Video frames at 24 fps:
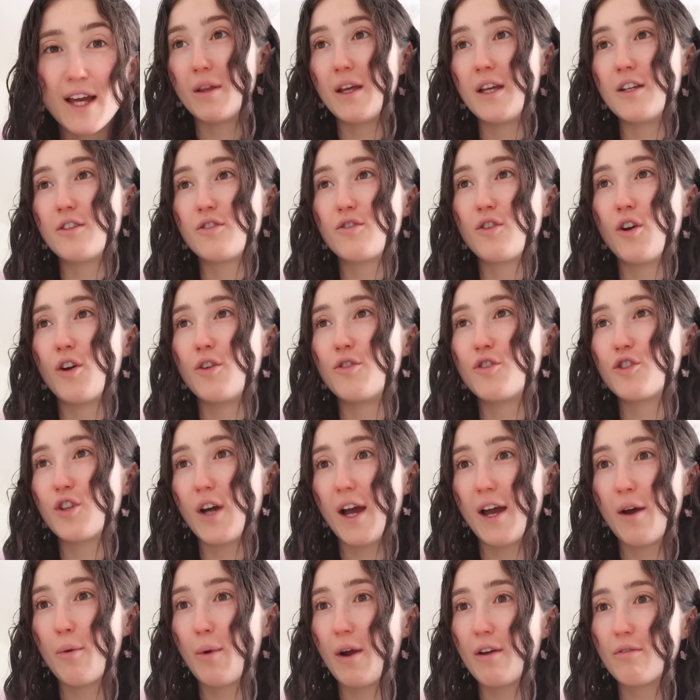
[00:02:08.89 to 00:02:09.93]
Please don't
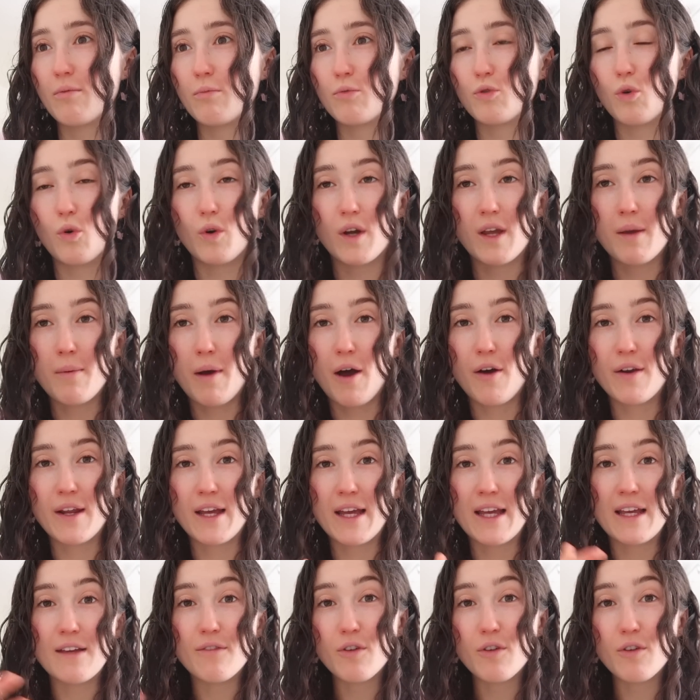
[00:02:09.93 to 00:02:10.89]
shy away from talking about it,